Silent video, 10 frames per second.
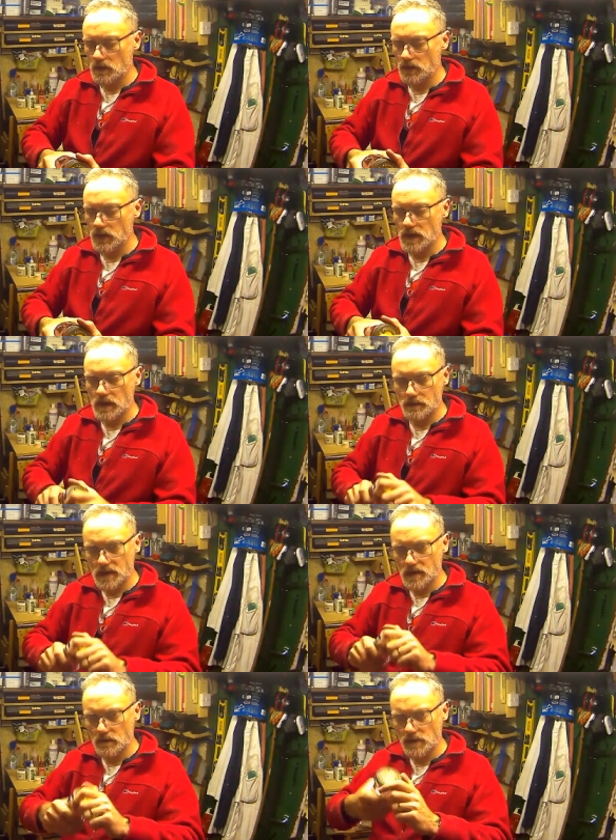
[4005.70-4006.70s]
they can
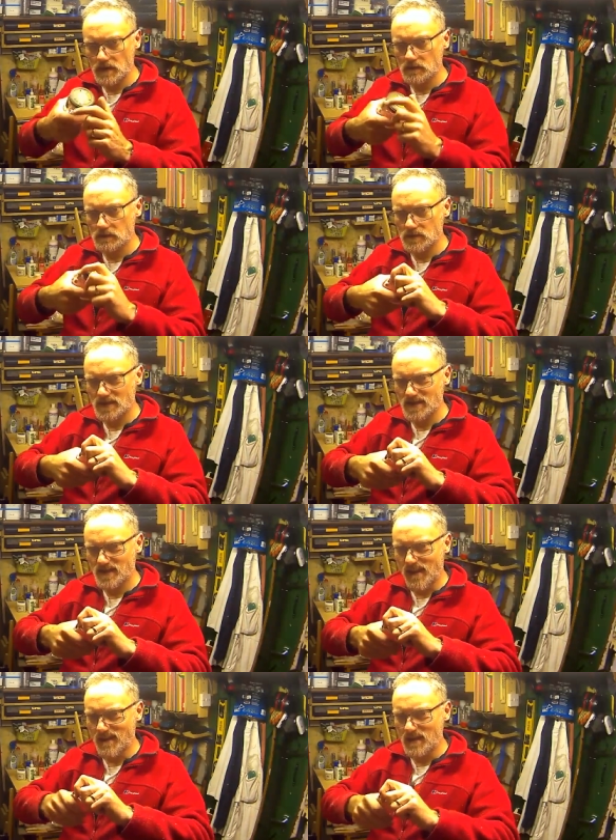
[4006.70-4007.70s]
become a bit
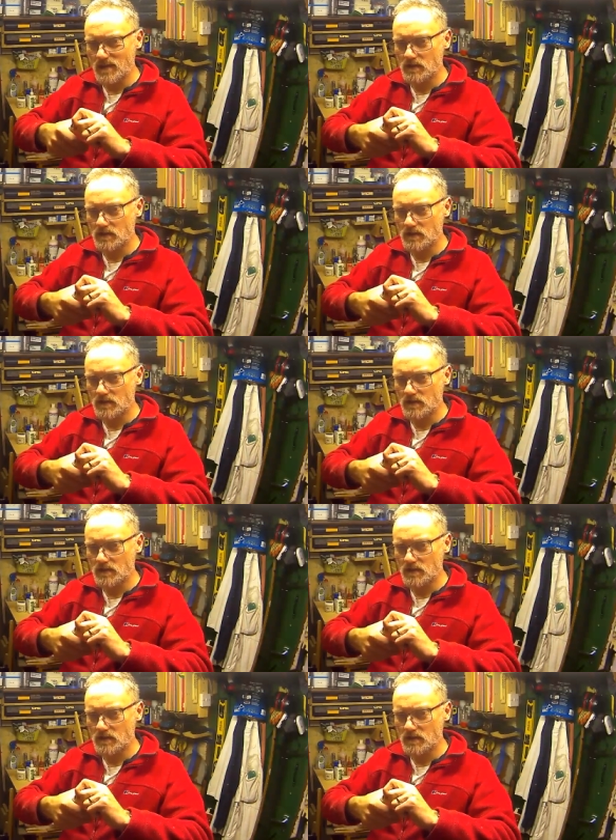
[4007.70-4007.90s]
stuck.